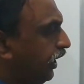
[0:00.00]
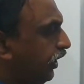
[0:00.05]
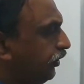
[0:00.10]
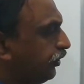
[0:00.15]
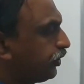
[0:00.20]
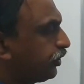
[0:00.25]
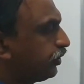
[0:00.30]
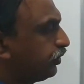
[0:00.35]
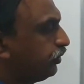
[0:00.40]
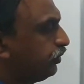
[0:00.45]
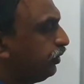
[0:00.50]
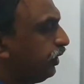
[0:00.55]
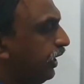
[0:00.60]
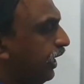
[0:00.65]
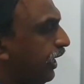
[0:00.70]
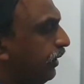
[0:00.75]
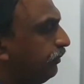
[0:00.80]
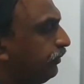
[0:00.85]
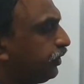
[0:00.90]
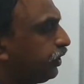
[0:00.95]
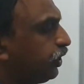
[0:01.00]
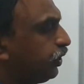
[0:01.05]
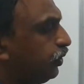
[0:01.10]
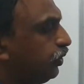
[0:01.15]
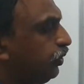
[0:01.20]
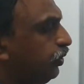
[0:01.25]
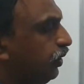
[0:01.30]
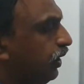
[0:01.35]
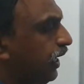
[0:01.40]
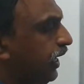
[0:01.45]
into
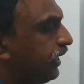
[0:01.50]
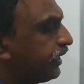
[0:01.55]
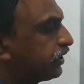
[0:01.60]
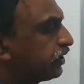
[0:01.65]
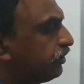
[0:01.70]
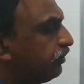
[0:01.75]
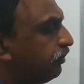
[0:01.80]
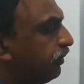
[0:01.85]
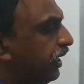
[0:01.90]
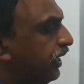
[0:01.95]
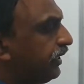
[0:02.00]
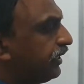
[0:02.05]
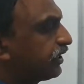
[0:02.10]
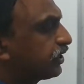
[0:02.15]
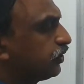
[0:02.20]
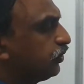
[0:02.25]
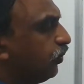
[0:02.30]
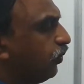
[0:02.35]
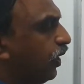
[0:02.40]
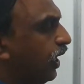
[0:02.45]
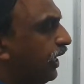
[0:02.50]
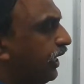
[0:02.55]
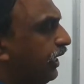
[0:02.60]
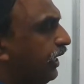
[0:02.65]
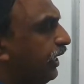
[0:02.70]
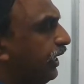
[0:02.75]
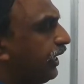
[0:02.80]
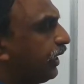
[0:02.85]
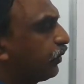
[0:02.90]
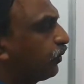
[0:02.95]
m2x minus
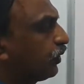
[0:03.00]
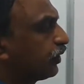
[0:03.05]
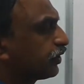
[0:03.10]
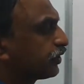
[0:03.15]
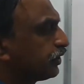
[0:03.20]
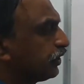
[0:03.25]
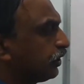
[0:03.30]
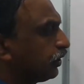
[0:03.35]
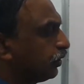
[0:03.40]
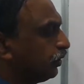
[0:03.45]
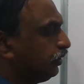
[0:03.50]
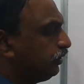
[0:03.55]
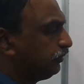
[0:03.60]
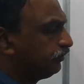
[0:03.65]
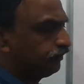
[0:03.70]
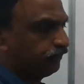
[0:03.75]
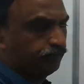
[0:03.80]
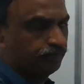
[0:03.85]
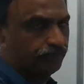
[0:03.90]
y equal to 0,